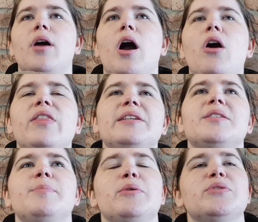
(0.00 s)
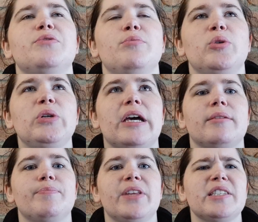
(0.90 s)
Oh, that smells
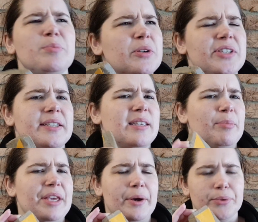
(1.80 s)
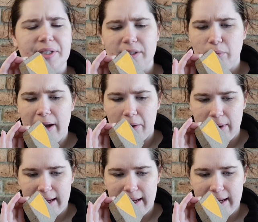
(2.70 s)
familiar. That smells like something else as well.